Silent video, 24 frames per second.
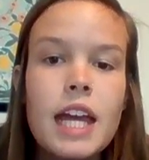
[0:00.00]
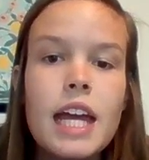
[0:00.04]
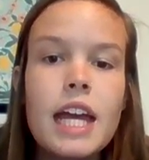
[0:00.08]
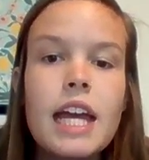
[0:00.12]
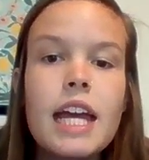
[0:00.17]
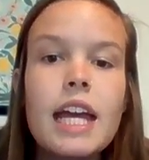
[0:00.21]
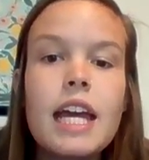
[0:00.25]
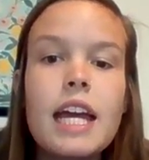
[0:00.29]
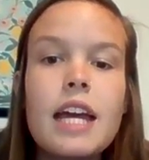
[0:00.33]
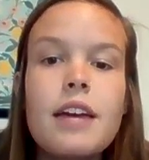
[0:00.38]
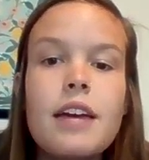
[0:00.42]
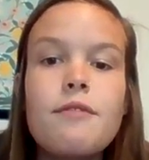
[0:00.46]

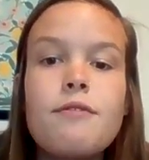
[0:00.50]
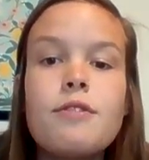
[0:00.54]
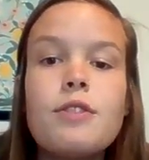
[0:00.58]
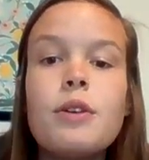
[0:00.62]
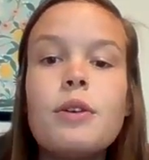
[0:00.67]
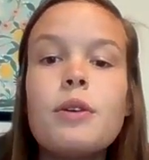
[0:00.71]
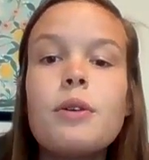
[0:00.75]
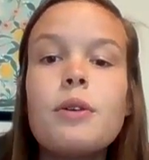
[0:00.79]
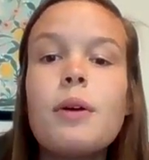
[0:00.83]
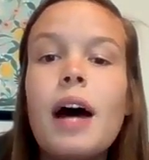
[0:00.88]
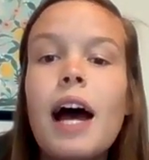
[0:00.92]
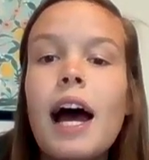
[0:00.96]
If
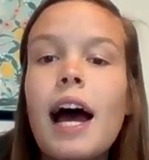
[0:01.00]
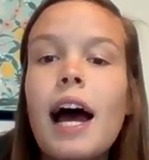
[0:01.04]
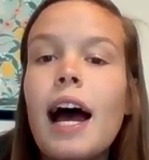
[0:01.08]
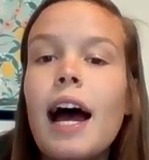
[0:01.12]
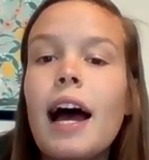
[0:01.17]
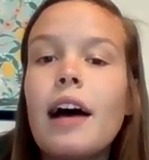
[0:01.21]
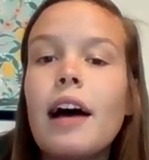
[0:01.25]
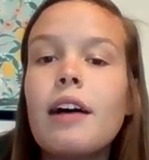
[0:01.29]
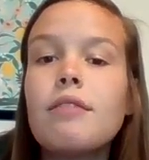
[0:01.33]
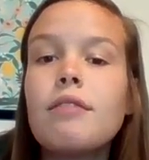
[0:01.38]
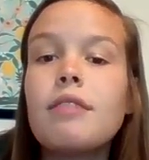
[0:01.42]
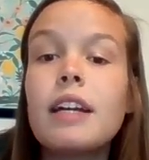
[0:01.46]
you
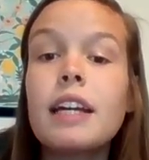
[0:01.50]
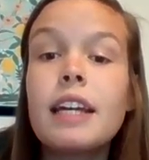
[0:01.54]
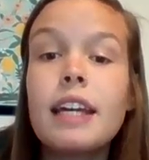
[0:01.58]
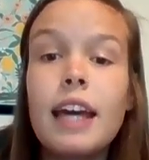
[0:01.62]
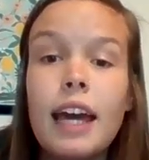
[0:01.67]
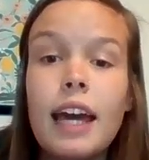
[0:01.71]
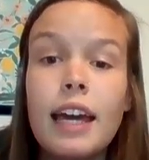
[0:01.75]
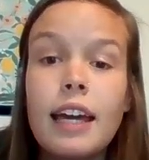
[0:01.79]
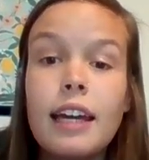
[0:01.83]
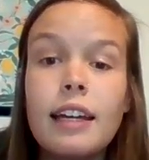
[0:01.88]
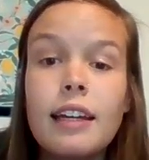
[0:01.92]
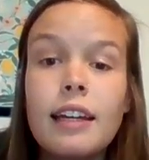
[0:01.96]
have a
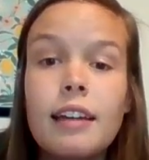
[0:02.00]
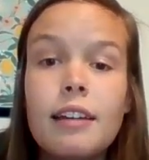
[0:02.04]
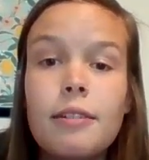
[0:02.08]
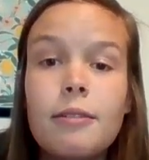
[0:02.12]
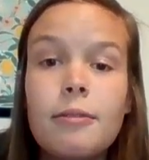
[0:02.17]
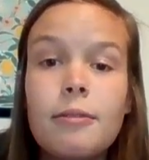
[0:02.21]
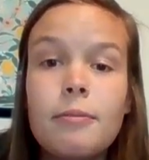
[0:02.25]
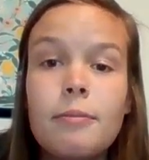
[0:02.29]
cake,